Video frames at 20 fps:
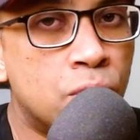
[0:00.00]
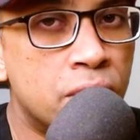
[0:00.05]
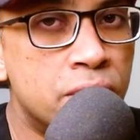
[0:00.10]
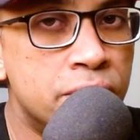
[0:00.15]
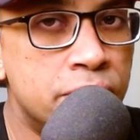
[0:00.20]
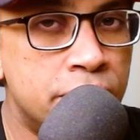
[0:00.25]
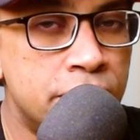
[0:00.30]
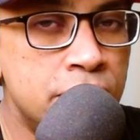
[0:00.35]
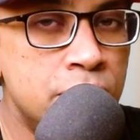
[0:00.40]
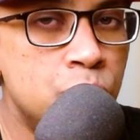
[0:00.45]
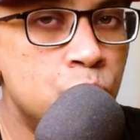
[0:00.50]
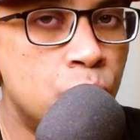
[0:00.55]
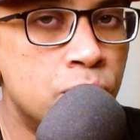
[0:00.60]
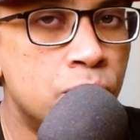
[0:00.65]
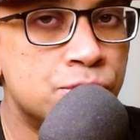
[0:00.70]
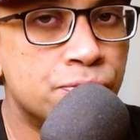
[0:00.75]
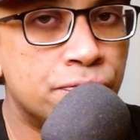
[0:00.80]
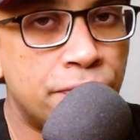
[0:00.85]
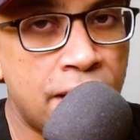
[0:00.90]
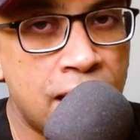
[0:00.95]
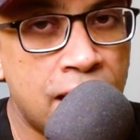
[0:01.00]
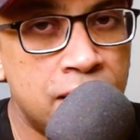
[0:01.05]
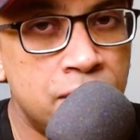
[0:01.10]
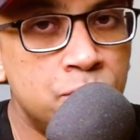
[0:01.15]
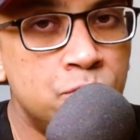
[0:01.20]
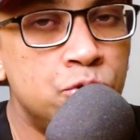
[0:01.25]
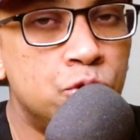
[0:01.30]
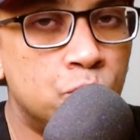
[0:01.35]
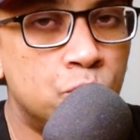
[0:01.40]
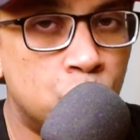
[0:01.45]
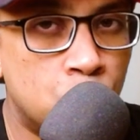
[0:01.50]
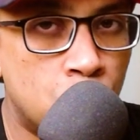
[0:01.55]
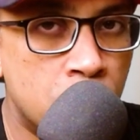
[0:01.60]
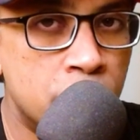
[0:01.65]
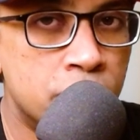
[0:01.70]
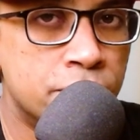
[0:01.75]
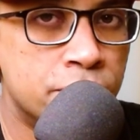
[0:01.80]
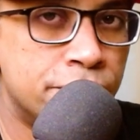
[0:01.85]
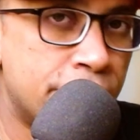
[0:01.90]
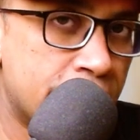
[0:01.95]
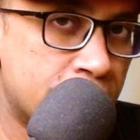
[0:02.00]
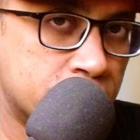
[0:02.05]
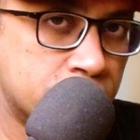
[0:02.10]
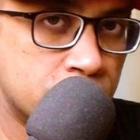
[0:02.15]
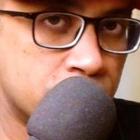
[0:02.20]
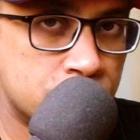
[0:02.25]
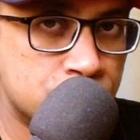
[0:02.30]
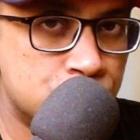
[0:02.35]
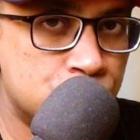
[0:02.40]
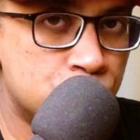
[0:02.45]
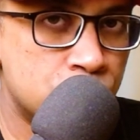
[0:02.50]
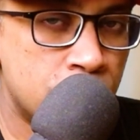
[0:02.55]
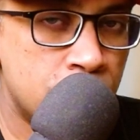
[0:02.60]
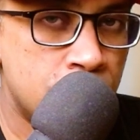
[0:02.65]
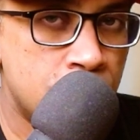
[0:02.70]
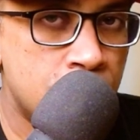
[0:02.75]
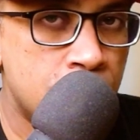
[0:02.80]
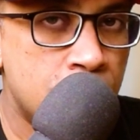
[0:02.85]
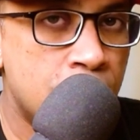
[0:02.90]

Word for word: continuous valued word vectors.